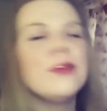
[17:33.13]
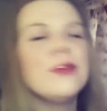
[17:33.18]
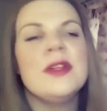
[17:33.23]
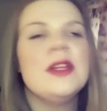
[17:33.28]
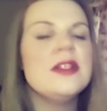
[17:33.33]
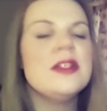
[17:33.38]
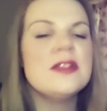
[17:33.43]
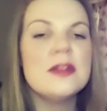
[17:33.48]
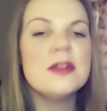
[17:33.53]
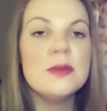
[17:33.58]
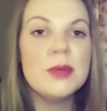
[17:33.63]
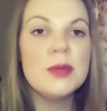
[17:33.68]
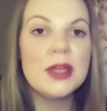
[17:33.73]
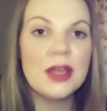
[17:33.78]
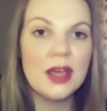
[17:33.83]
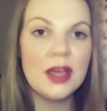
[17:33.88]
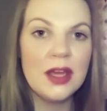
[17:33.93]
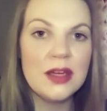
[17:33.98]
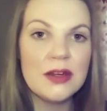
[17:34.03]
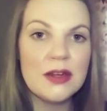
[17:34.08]
needs to
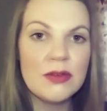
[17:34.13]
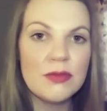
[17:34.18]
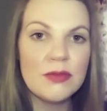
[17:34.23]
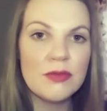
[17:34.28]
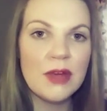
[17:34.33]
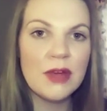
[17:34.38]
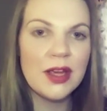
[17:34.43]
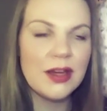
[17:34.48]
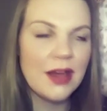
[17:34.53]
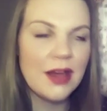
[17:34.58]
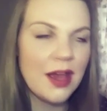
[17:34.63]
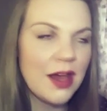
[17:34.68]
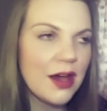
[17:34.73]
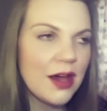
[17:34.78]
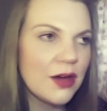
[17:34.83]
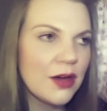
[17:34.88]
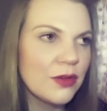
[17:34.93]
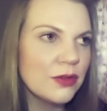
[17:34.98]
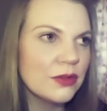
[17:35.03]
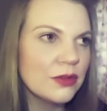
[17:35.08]
begin right
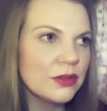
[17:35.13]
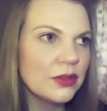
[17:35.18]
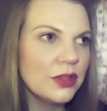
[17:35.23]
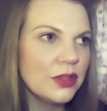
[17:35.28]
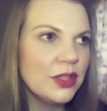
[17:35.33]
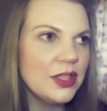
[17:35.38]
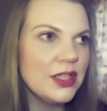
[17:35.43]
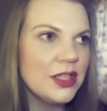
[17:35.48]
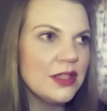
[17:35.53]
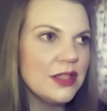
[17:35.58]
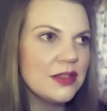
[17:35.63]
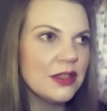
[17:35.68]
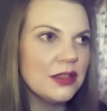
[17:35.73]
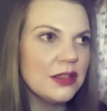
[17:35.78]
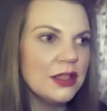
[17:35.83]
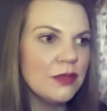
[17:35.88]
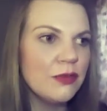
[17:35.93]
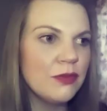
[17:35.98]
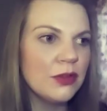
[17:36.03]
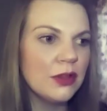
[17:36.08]
now. You need to
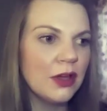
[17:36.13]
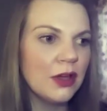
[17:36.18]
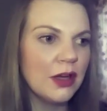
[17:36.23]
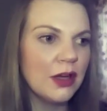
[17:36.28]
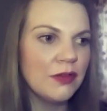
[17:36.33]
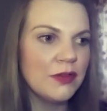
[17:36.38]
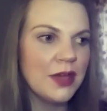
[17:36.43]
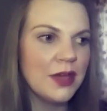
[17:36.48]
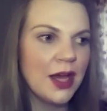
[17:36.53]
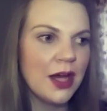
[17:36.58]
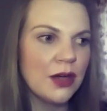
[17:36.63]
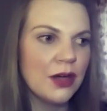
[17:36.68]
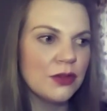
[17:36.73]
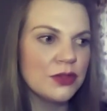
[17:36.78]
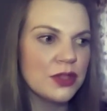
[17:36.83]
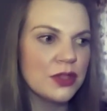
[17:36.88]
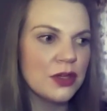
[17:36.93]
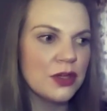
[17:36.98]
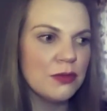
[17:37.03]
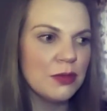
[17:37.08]
live your life now.
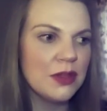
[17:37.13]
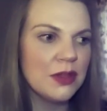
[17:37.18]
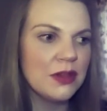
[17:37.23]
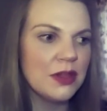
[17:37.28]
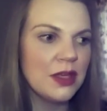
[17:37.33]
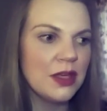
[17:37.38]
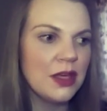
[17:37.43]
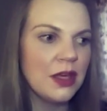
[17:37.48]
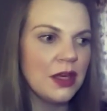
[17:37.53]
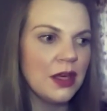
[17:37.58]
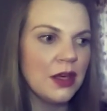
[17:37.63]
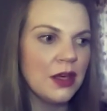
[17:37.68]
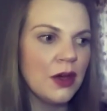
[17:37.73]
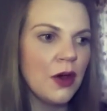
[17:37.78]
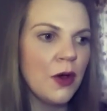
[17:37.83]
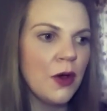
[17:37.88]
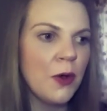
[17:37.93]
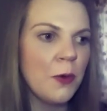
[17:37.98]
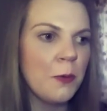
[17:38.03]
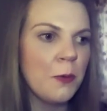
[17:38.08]
Don't be thinking,
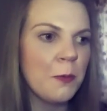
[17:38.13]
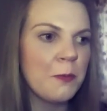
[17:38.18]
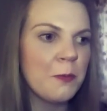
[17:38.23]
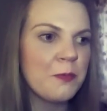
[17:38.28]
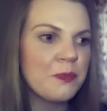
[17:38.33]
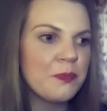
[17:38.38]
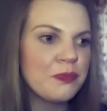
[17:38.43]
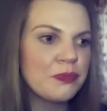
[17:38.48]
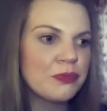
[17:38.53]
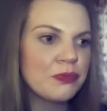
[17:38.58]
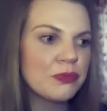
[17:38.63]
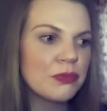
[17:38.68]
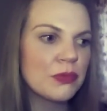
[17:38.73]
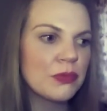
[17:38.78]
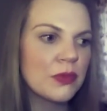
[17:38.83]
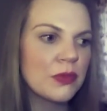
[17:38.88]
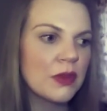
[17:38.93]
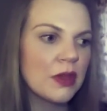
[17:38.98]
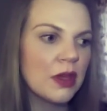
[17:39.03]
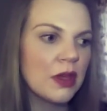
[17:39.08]
oh,
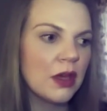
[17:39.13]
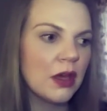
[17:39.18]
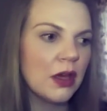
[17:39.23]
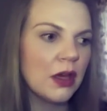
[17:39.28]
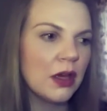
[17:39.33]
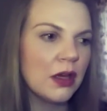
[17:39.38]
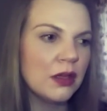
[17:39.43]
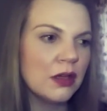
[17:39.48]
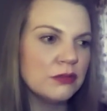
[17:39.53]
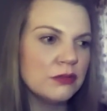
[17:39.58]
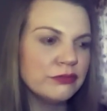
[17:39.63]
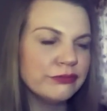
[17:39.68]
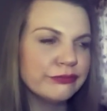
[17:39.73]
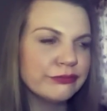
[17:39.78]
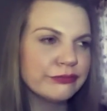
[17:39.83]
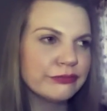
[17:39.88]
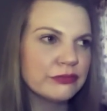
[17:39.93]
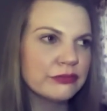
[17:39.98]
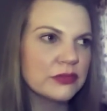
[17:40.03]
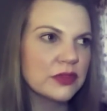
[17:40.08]

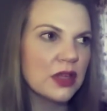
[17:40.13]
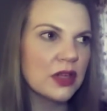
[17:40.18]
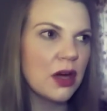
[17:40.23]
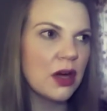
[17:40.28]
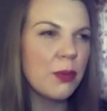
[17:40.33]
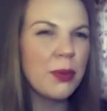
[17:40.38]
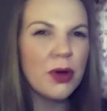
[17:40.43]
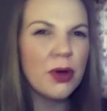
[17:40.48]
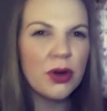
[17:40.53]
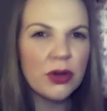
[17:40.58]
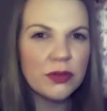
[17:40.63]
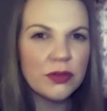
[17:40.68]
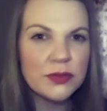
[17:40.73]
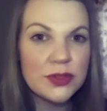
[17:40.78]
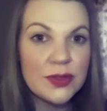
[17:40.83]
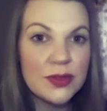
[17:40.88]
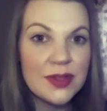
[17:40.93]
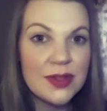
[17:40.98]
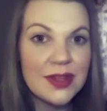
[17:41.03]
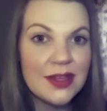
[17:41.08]
um, I'll put off
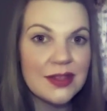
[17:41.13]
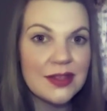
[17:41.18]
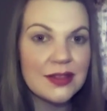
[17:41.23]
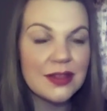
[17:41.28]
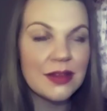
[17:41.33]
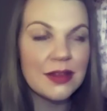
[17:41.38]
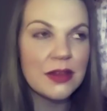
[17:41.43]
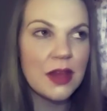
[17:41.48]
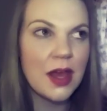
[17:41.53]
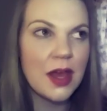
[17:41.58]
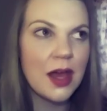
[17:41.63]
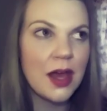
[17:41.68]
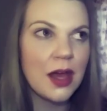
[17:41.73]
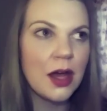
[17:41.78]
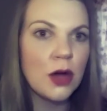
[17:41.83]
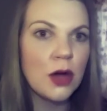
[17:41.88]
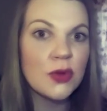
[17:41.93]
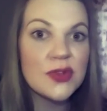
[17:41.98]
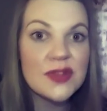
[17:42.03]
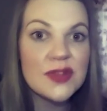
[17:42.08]
doing this and that.
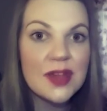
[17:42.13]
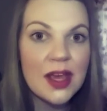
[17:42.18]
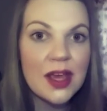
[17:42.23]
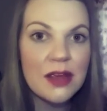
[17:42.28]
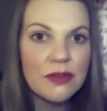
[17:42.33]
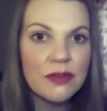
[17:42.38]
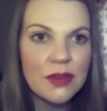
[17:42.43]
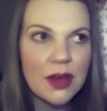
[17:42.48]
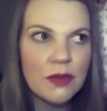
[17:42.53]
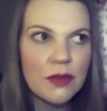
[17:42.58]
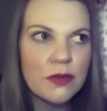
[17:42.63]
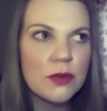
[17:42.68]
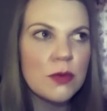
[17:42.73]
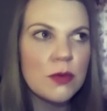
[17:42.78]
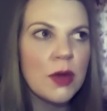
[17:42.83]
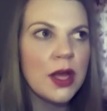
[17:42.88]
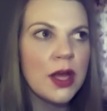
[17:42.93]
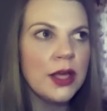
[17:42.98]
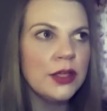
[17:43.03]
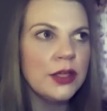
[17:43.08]
I'll save that for
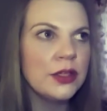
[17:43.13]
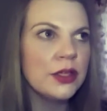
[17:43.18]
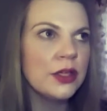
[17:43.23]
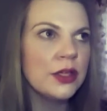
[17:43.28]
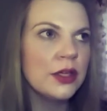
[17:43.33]
when